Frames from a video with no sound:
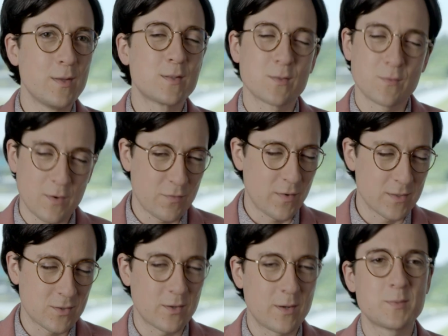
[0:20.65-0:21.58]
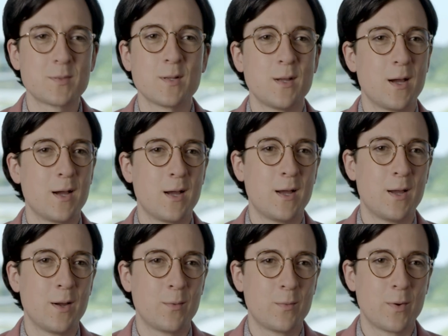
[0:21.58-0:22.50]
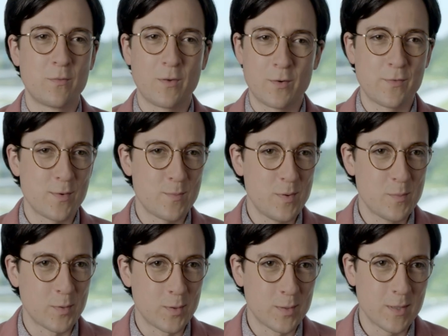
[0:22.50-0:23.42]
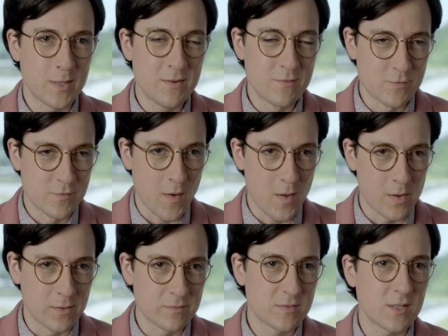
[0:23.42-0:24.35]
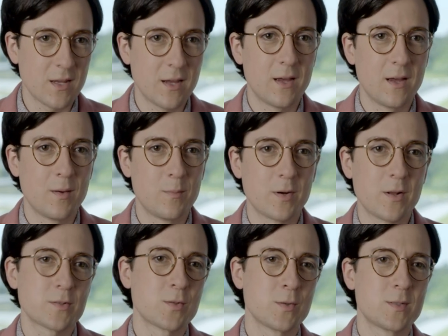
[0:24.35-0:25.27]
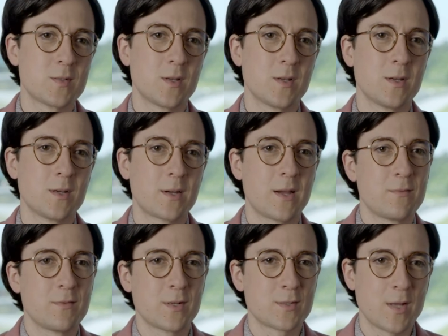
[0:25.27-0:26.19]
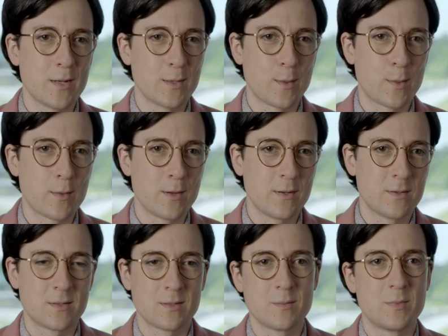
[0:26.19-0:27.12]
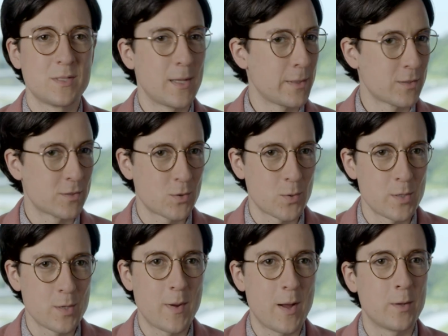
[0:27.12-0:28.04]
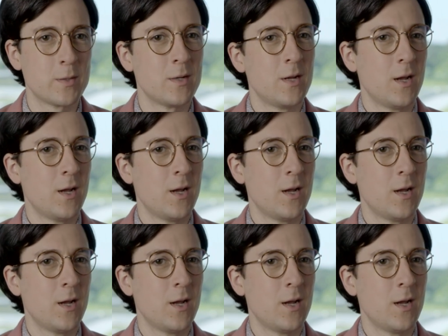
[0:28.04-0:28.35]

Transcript: It's a very funny script with very funny people involved, but also it's a kind of an exciting thing to be telling a story about